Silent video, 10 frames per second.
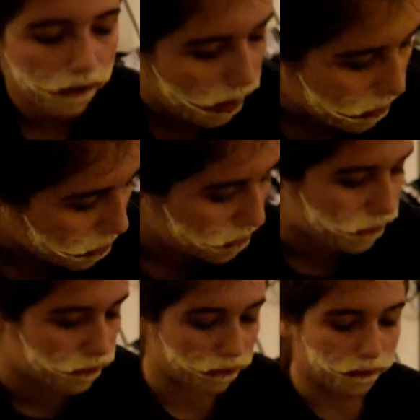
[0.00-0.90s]
And then you just
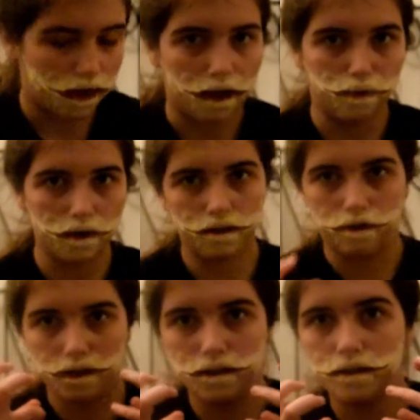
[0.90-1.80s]
sort of want to get all in the
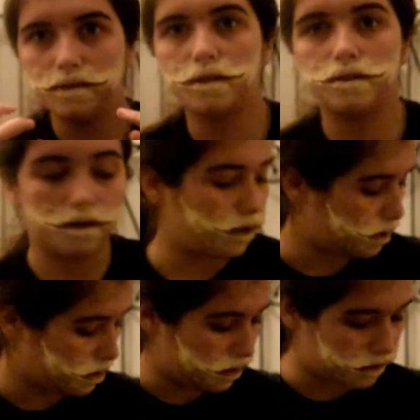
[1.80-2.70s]
creases of it so that
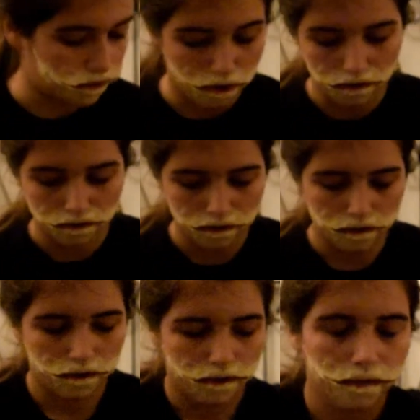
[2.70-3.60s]
it's not,
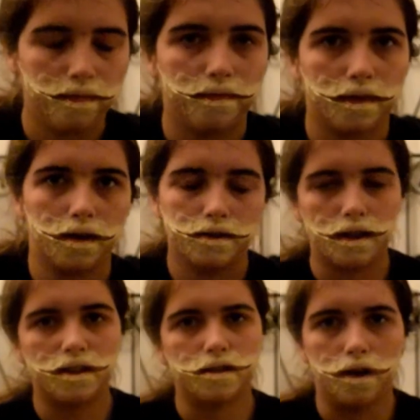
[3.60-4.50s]
so that
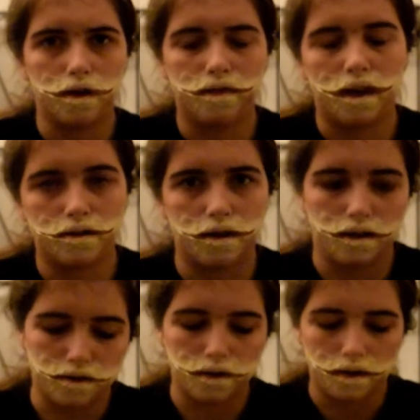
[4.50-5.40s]
it doesn't look fake, so that it
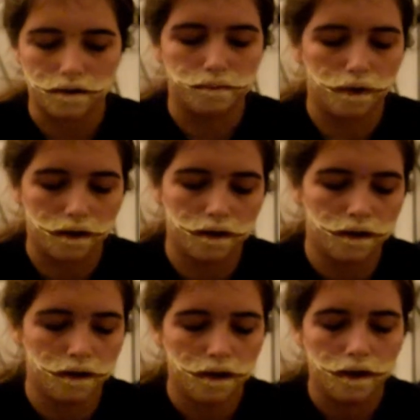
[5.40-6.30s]
sort of looks more
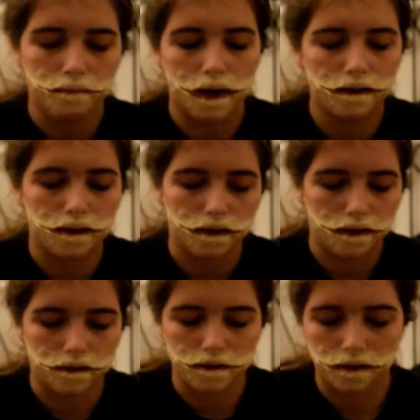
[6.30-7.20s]
blended in, and
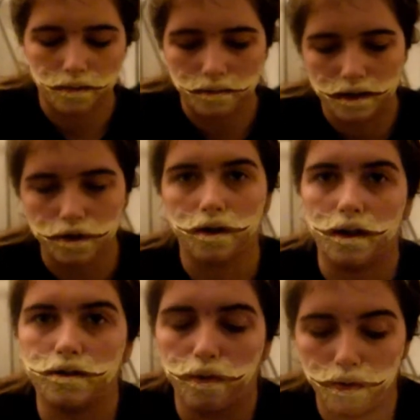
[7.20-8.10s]
you're just going to want to make sure that
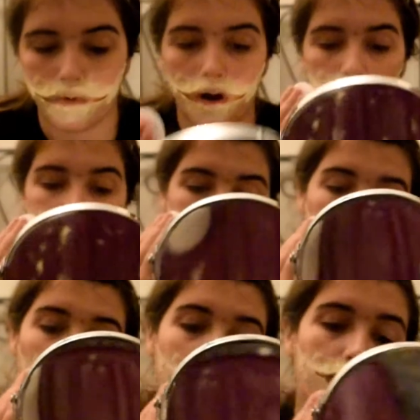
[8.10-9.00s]
it's all over
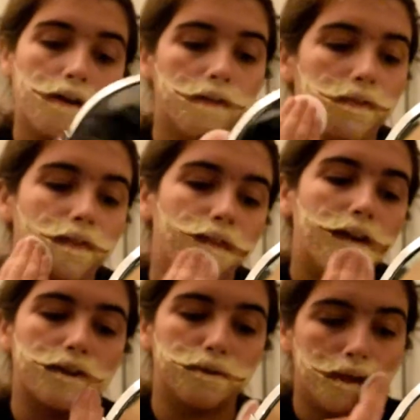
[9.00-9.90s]
the
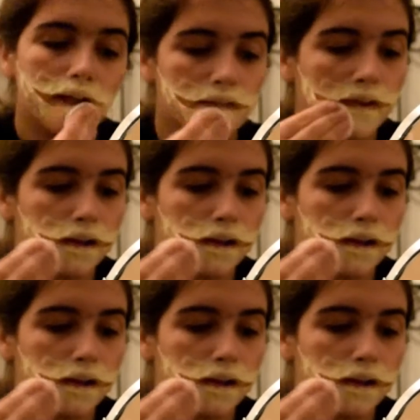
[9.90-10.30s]
actual piece.